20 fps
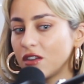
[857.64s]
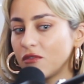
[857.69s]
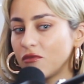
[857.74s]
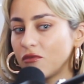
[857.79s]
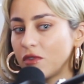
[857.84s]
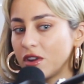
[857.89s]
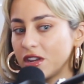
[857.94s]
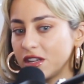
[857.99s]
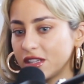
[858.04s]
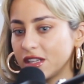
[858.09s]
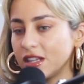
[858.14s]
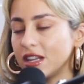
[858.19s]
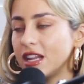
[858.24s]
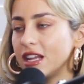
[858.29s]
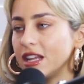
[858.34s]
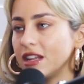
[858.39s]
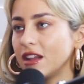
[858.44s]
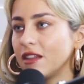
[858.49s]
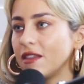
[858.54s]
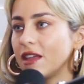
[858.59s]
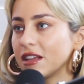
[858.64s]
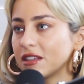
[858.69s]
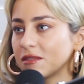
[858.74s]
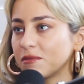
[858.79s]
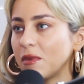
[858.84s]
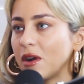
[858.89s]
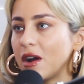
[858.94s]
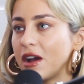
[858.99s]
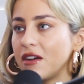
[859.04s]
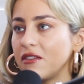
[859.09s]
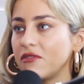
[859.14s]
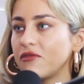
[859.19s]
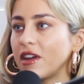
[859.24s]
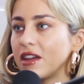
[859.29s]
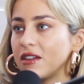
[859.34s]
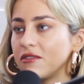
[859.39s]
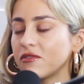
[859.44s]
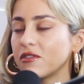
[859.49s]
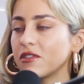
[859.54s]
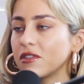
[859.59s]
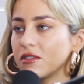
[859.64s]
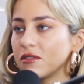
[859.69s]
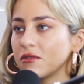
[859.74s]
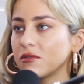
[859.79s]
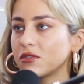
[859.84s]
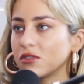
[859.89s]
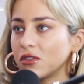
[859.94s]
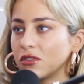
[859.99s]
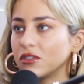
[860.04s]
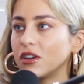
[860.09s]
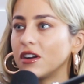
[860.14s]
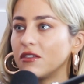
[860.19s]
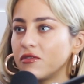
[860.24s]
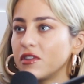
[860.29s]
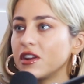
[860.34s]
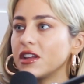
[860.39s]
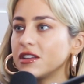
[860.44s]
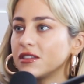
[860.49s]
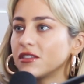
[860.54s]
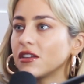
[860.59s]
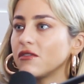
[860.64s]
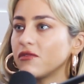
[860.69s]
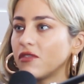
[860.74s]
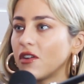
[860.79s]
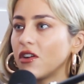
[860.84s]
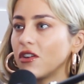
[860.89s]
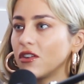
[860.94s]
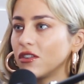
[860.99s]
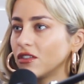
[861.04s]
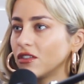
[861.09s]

recently, that's my favourite song that I've released so far,